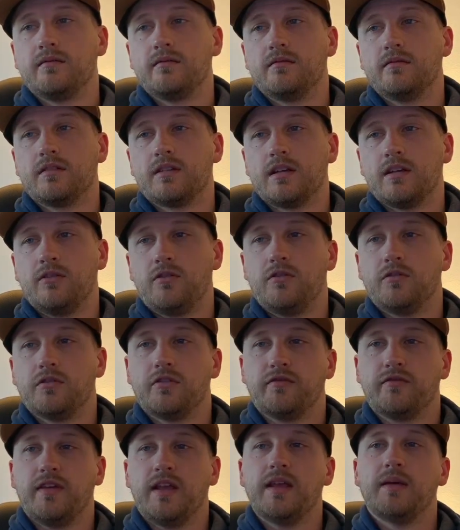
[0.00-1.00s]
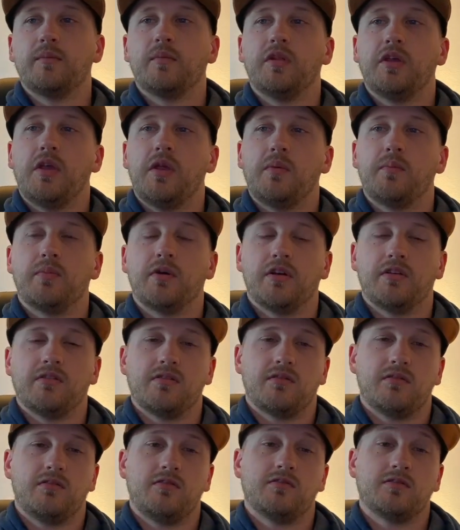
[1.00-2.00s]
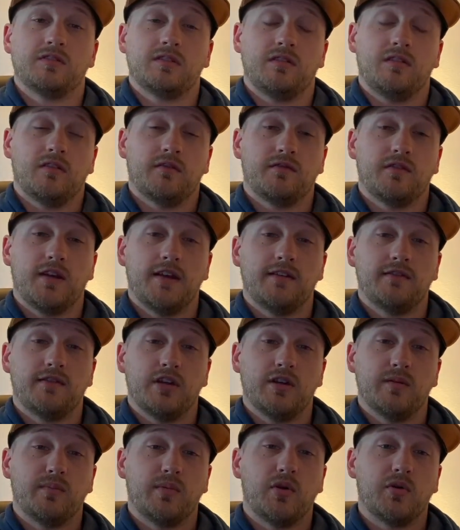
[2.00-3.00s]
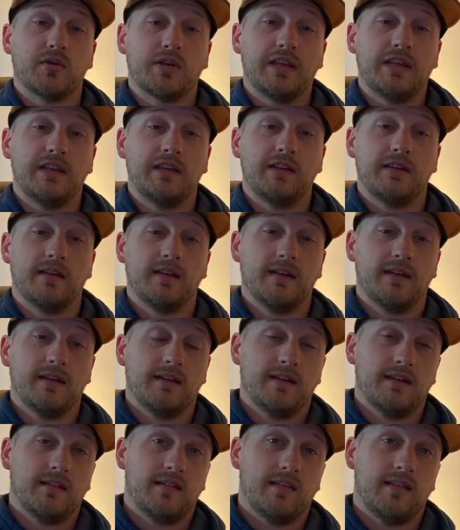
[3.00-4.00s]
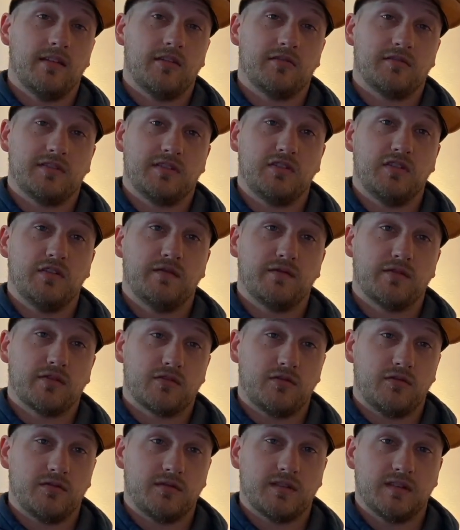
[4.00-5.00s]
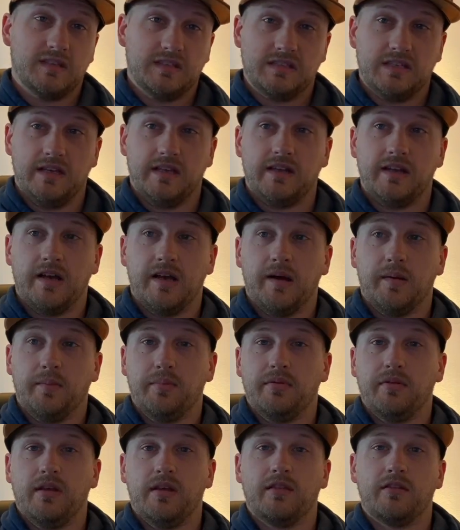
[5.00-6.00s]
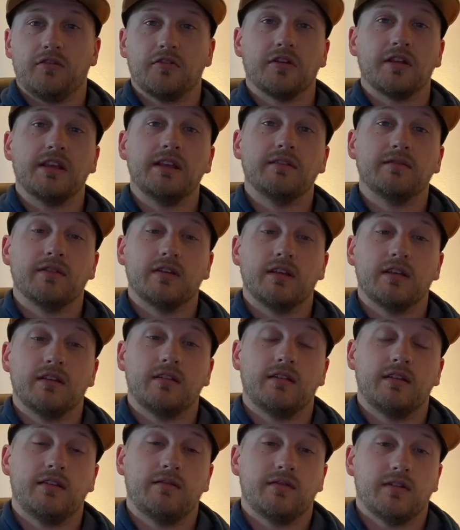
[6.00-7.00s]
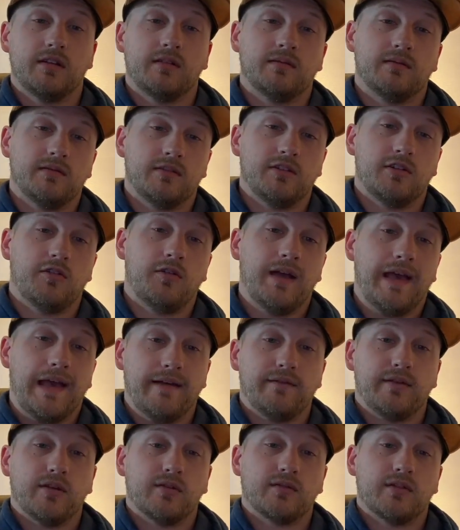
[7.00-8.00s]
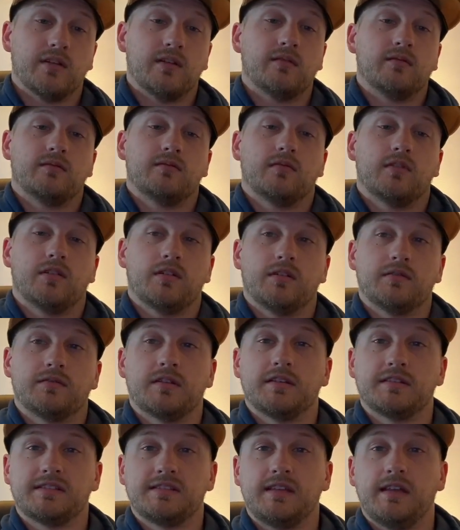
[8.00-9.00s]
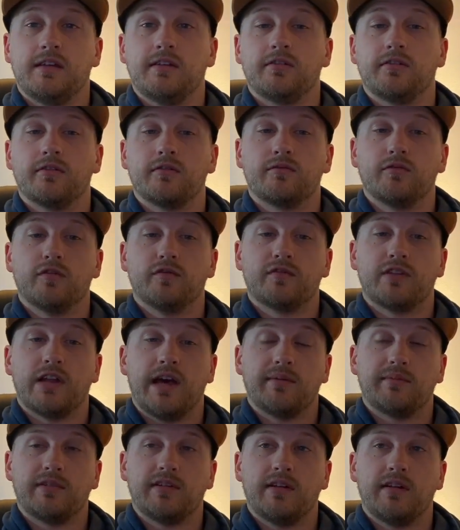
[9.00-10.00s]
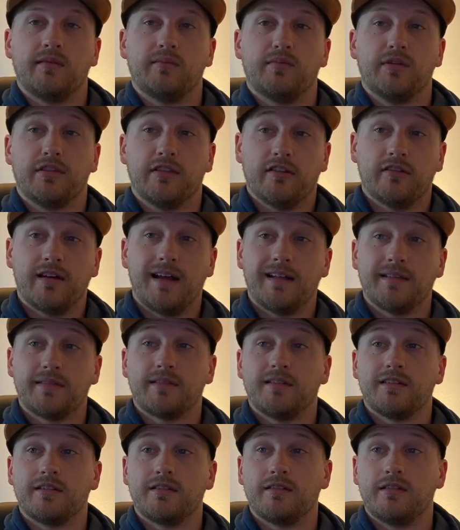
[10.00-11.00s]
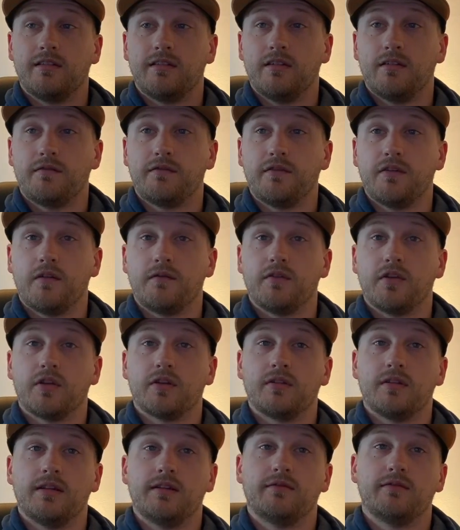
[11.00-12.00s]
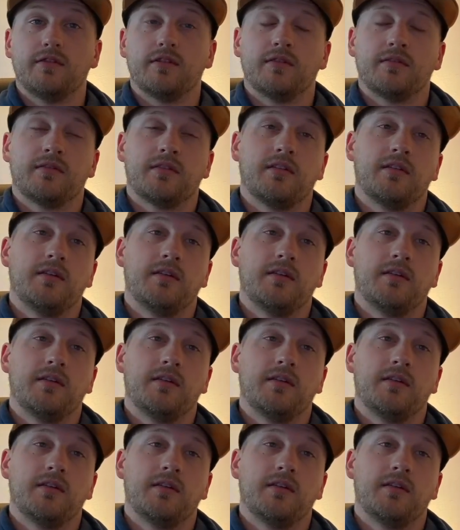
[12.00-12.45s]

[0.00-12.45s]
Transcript: can hold a family, but usually they're very, very bulky. They are difficult to set up, and they're even heavier than a standard rooftop tent. But they're out there, and if you can live with